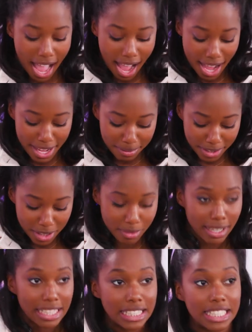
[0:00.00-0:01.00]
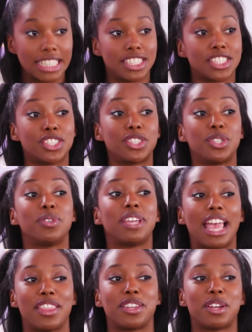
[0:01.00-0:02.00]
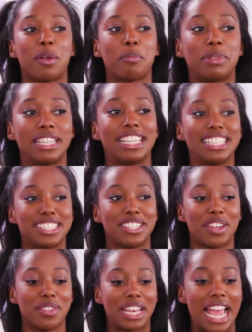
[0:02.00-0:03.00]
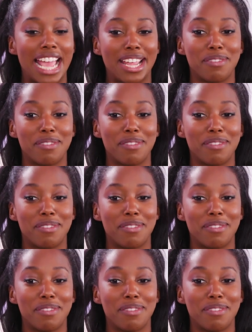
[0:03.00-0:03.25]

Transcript: I'm gonna rate these together. Please know that I